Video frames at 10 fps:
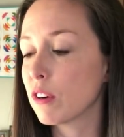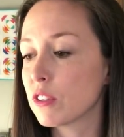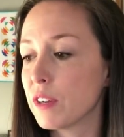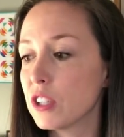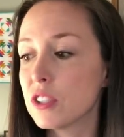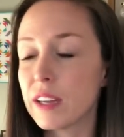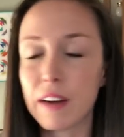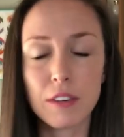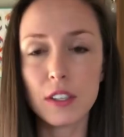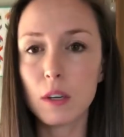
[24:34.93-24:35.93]
reservations at
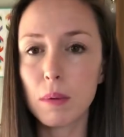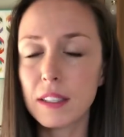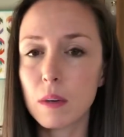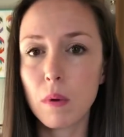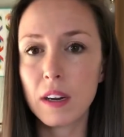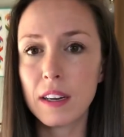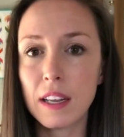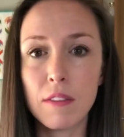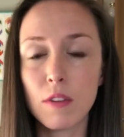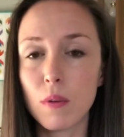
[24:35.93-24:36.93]
every single place I wanted,
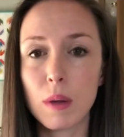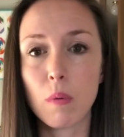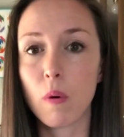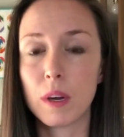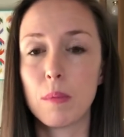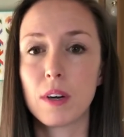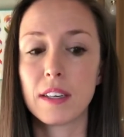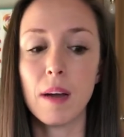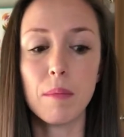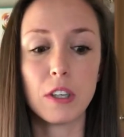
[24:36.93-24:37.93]
even though they were already
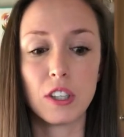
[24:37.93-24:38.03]
booked up.